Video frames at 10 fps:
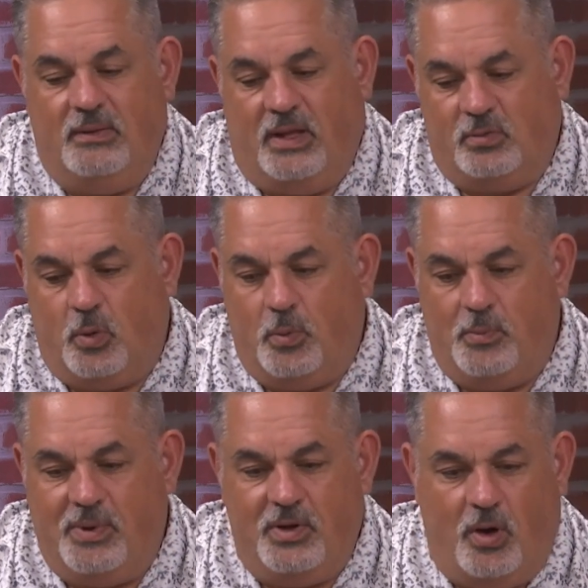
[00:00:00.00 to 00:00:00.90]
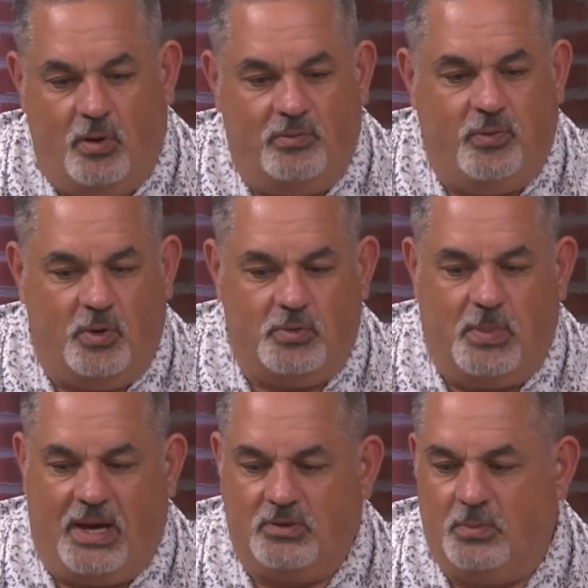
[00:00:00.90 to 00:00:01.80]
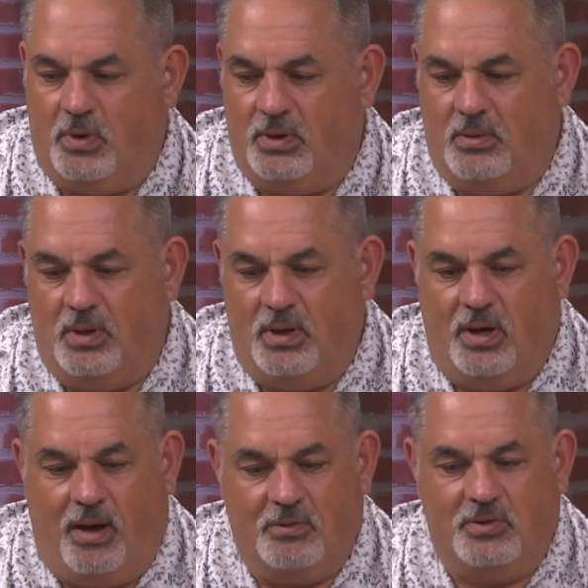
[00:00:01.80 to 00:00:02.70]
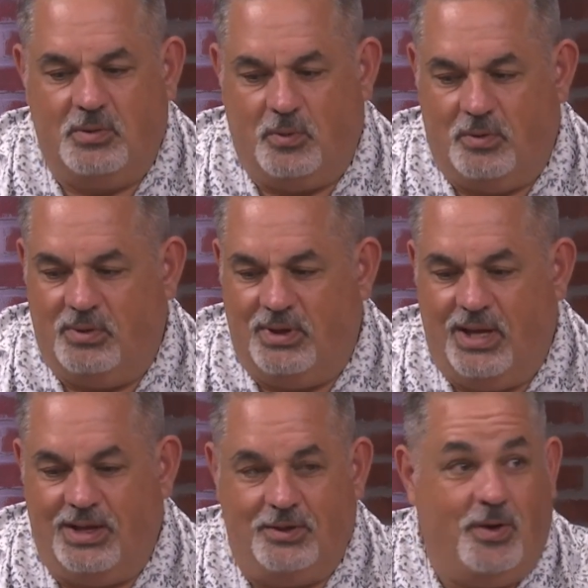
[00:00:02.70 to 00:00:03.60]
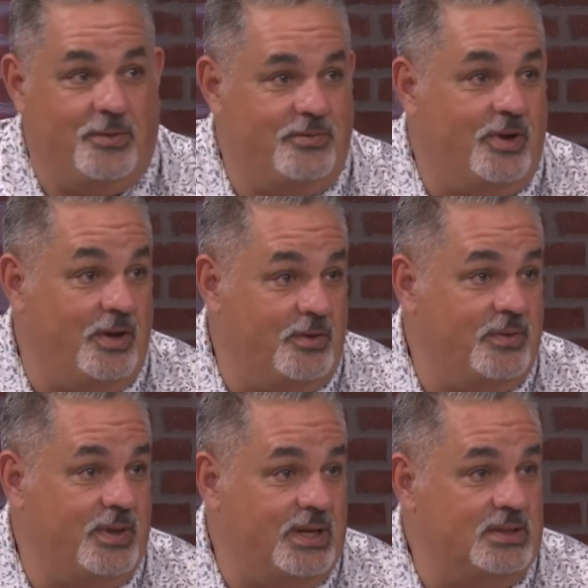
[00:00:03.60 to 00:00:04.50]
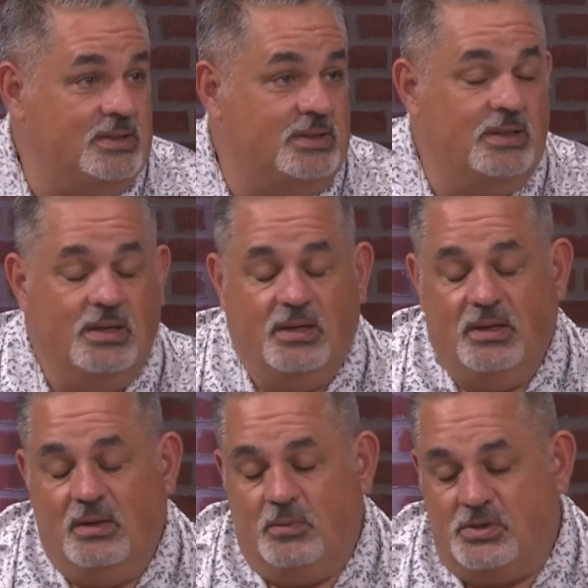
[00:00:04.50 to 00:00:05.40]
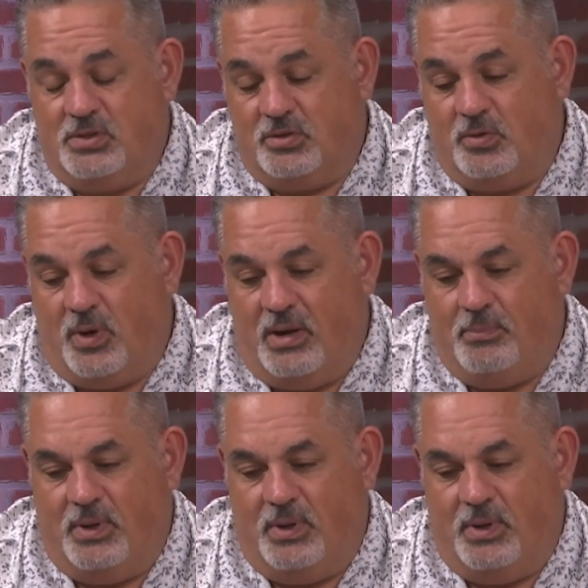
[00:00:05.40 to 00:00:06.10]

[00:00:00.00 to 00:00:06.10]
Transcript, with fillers: that's what we've been known for is basketball, and, uh, and obviously we're getting known for other things, and which is great.